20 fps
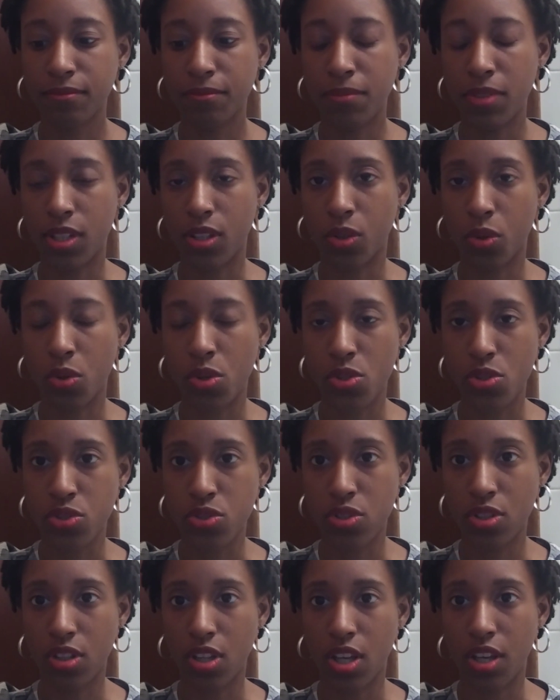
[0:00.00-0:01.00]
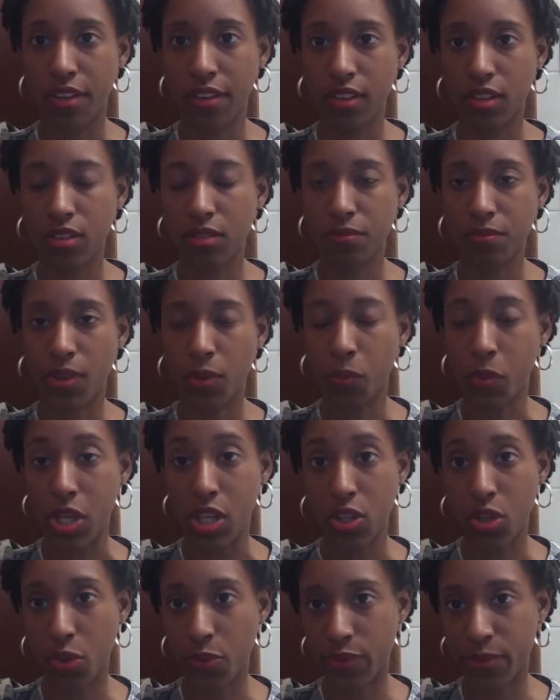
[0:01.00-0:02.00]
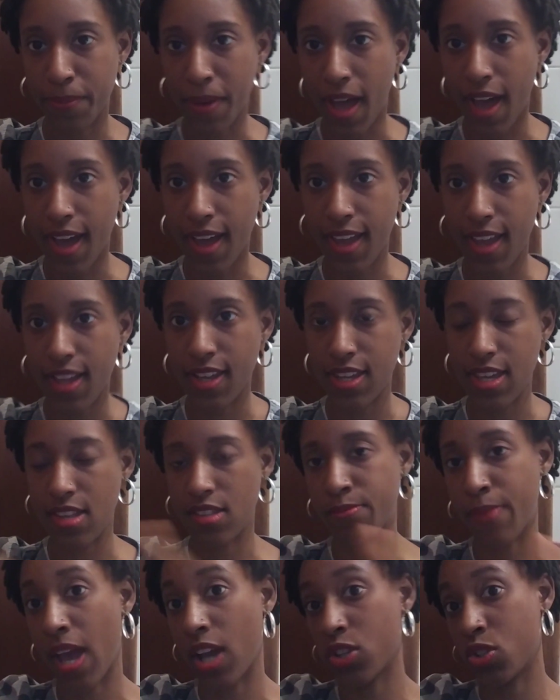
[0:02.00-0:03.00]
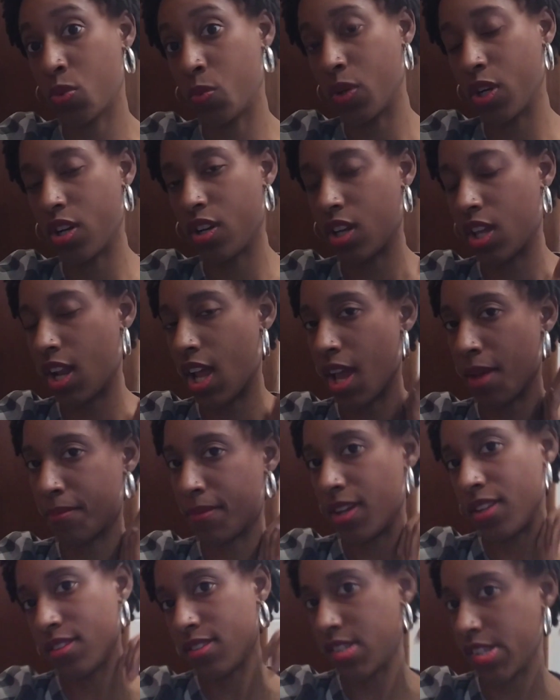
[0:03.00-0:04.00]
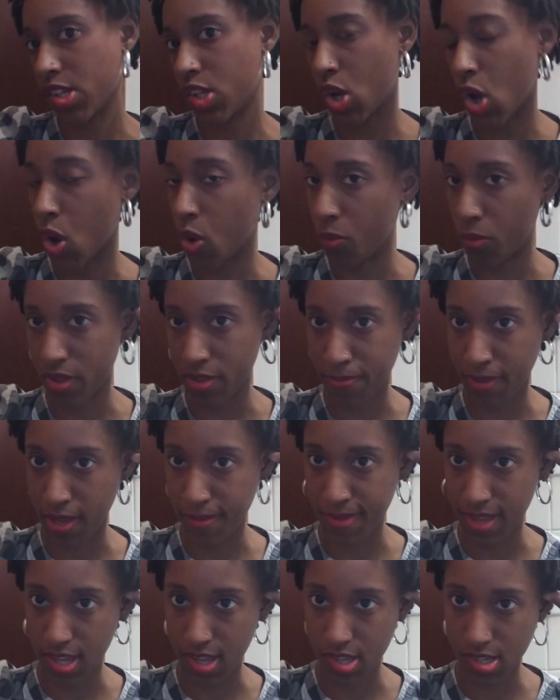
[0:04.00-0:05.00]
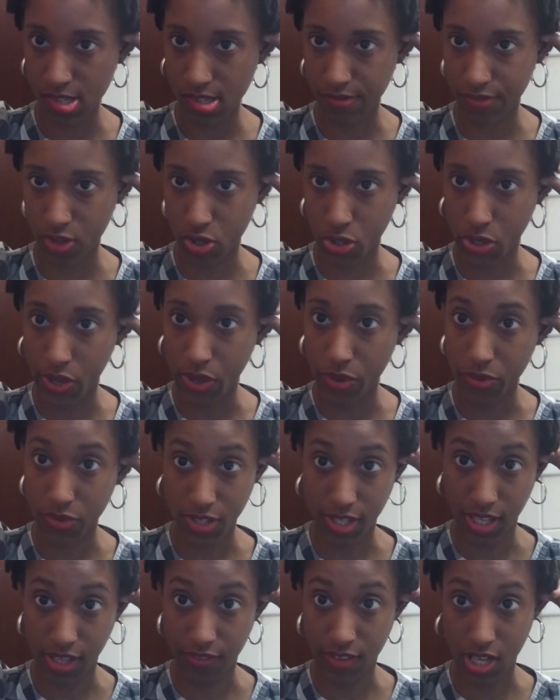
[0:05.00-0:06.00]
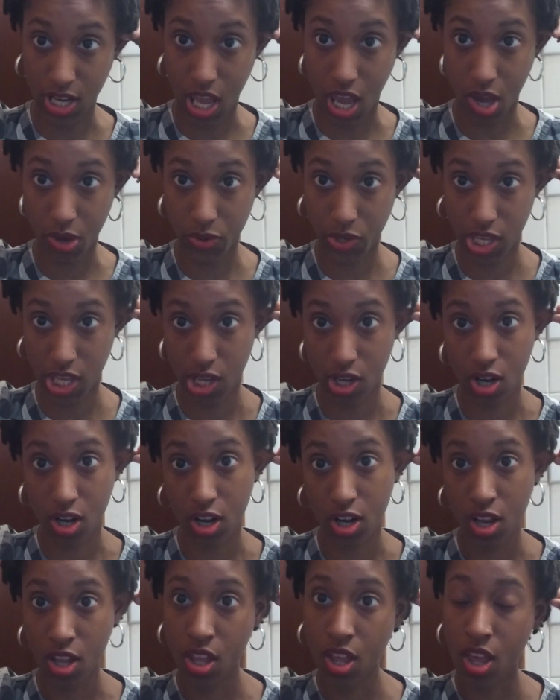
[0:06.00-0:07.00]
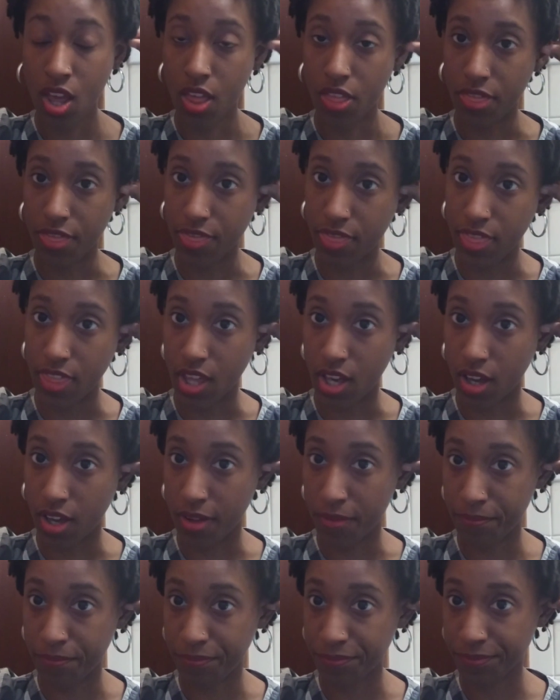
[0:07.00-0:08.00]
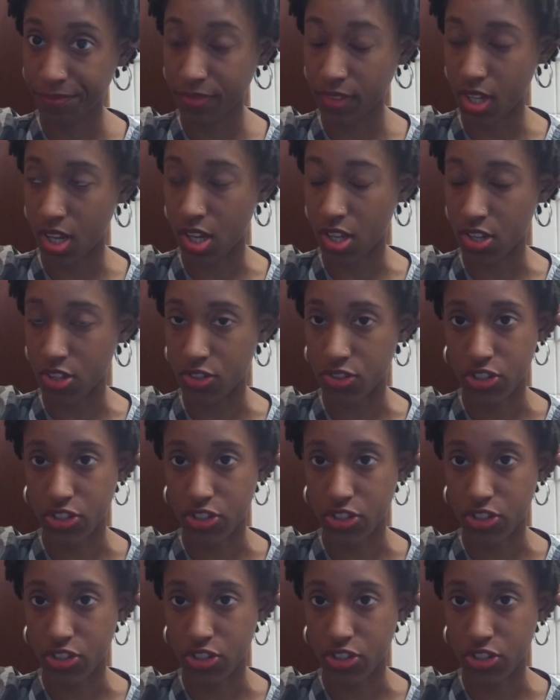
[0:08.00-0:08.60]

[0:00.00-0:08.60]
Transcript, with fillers: but of course, like a week goes by and he's back to work, and I'm still at home with baby Virgo. Even now, here, um, on